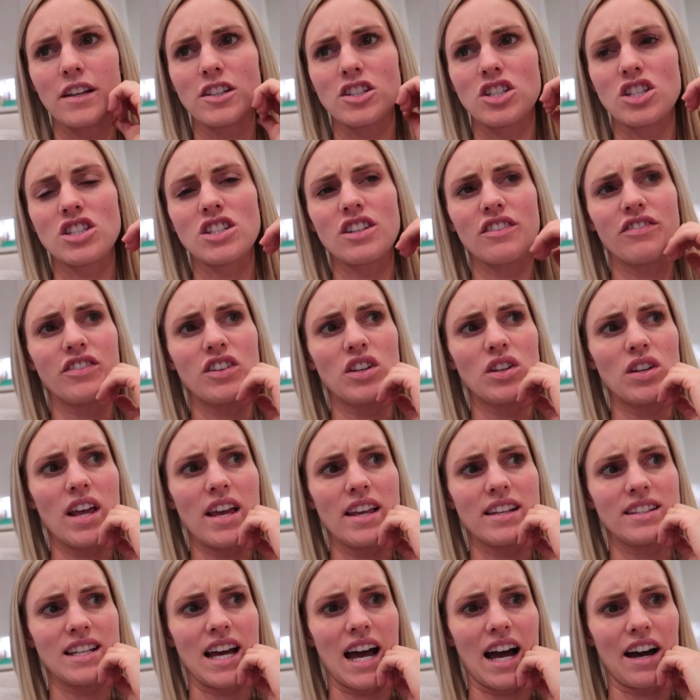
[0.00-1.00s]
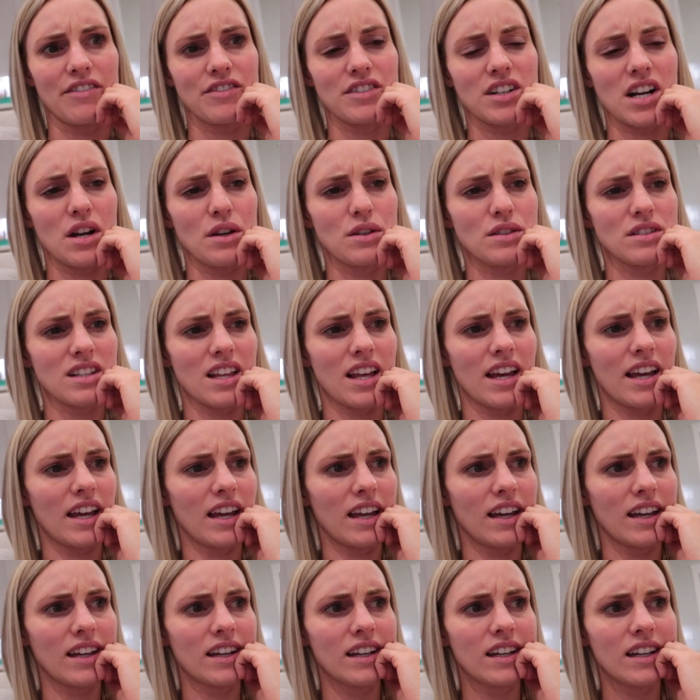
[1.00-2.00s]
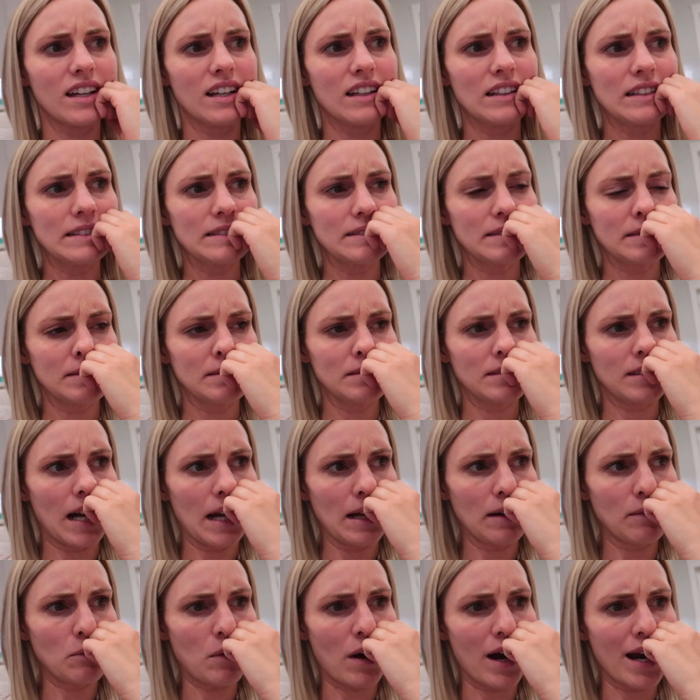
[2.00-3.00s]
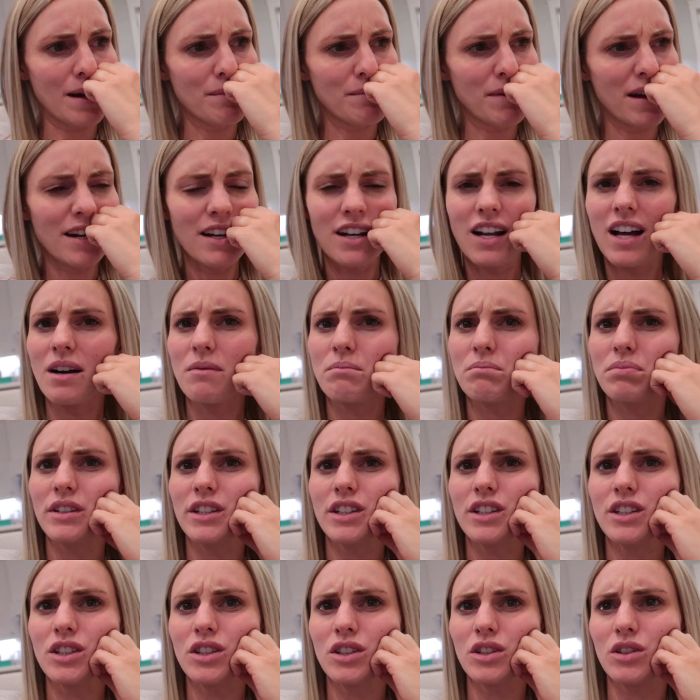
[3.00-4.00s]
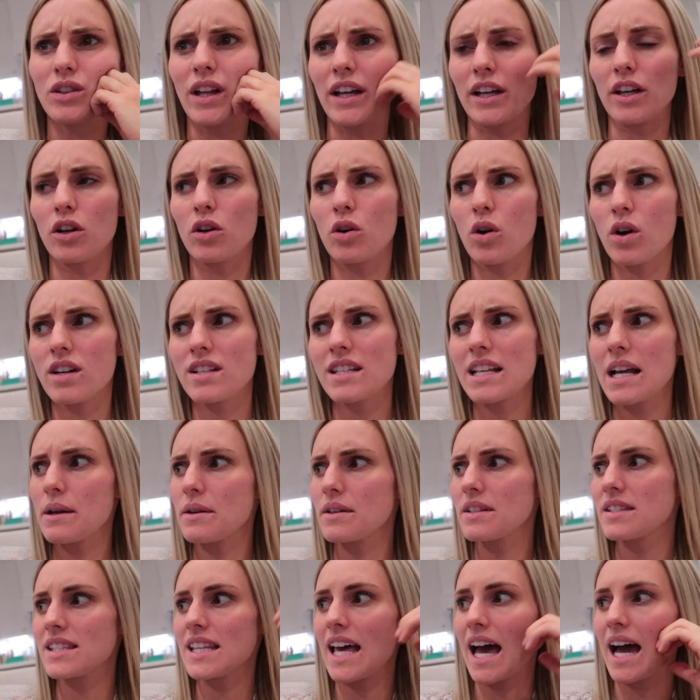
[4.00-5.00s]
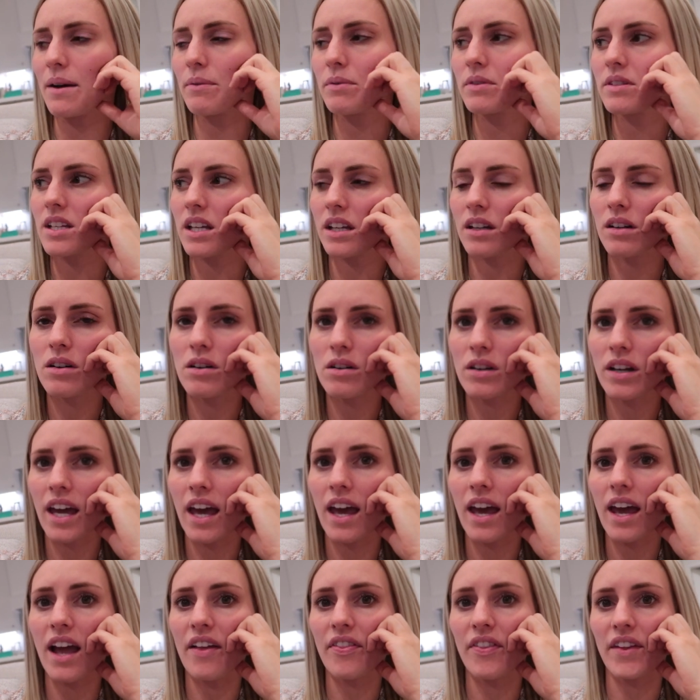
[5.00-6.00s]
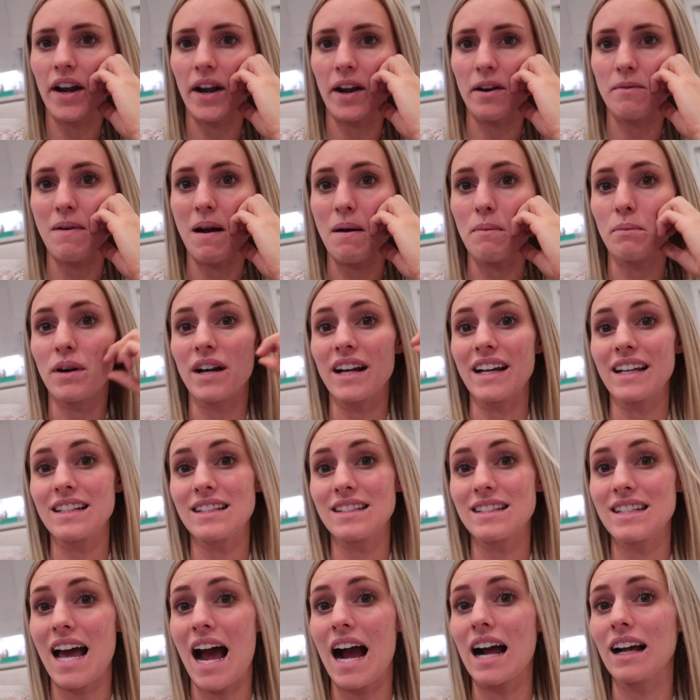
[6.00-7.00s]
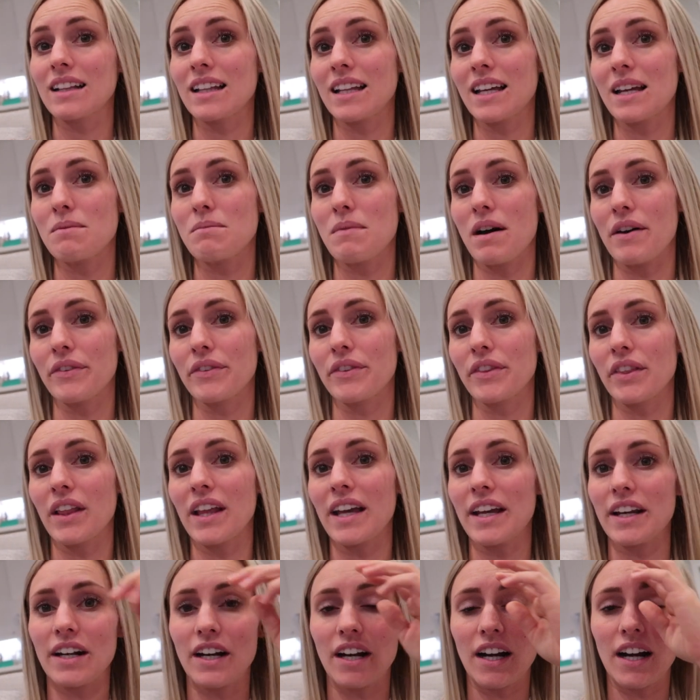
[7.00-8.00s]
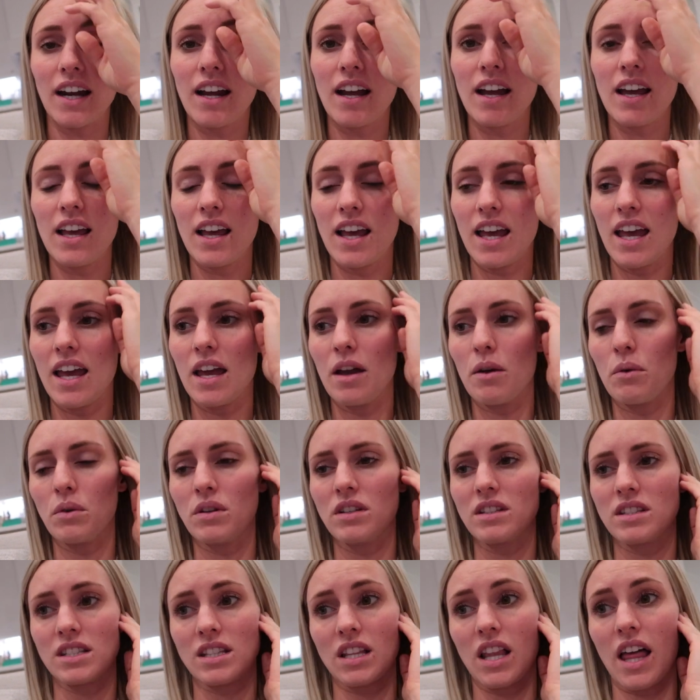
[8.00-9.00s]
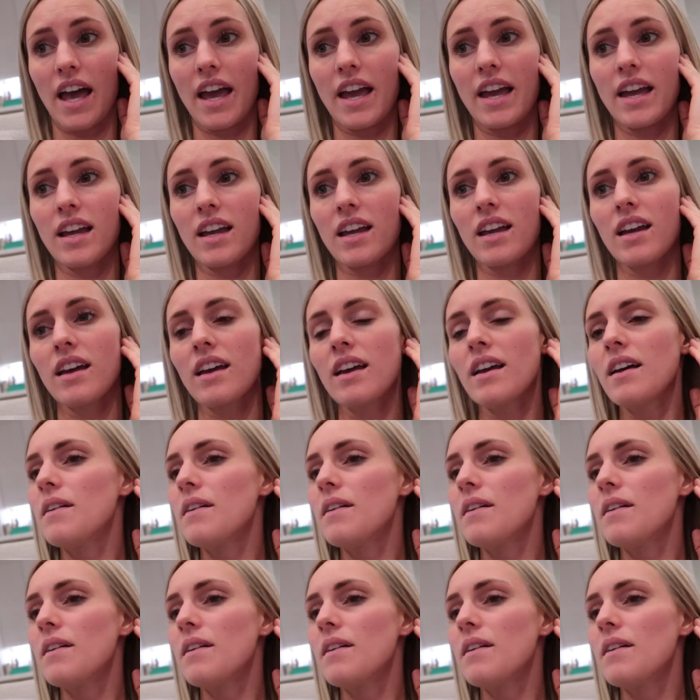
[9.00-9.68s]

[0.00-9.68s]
just a few days after I was like, I, why am I not blue? Like of course I was sad, I was like, okay. And then I remember exactly a month later, it was like,